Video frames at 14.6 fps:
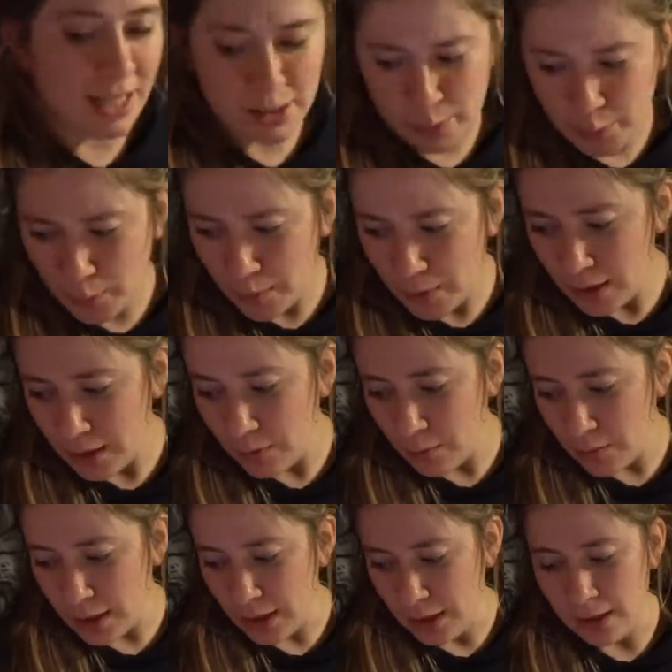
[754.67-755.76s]
Yes, we're one and
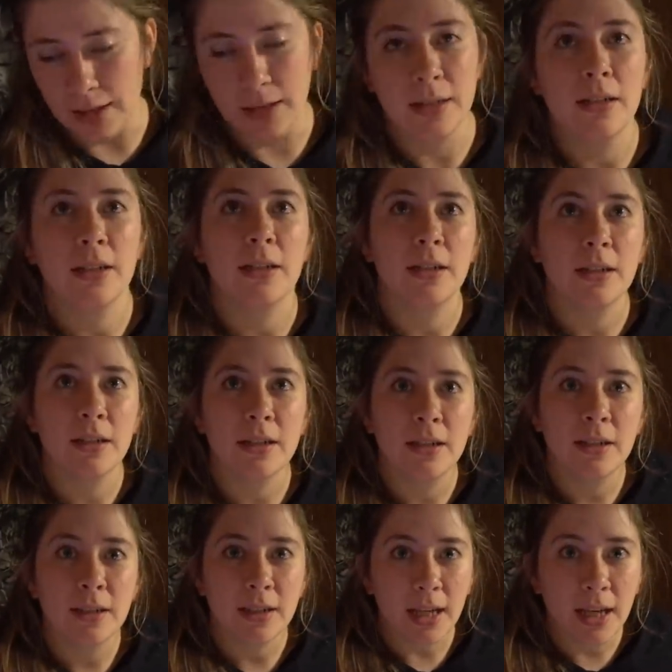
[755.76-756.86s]
one.
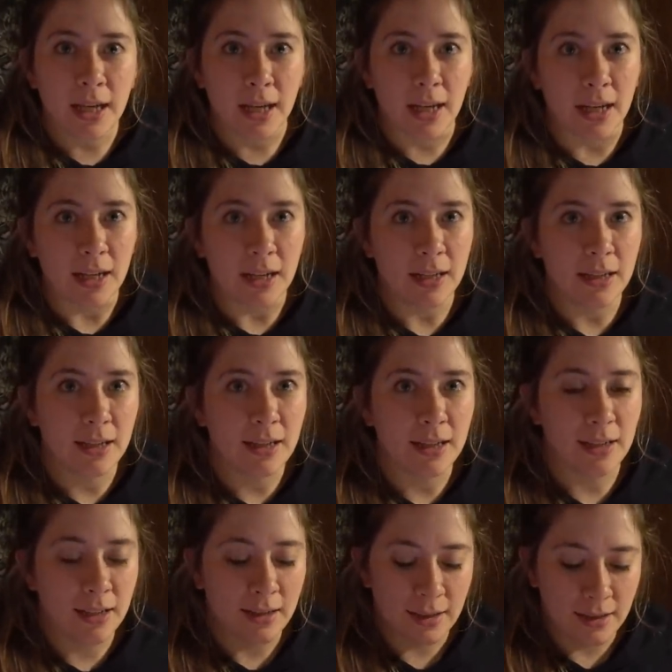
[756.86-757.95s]
Really? Yeah.
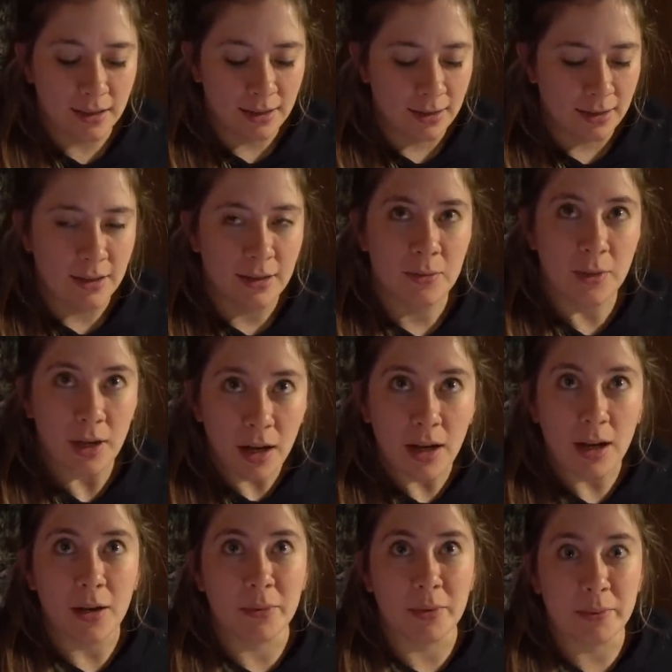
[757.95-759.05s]
We
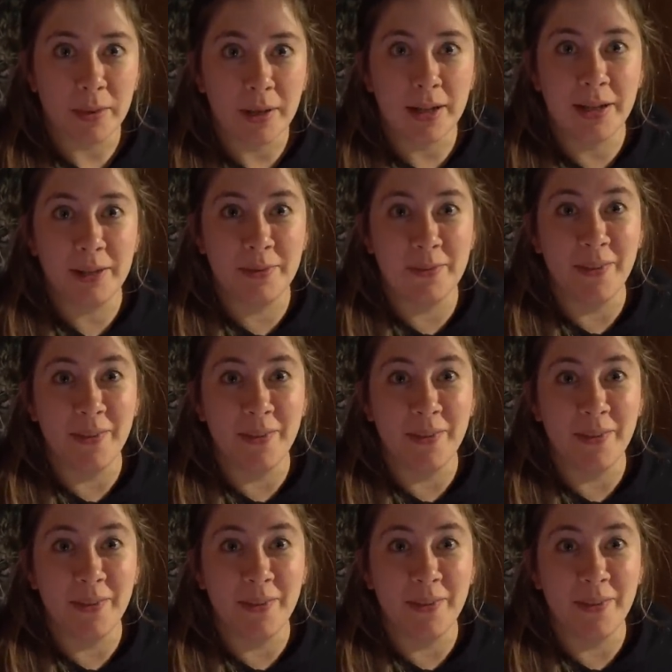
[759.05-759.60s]
are, we're one and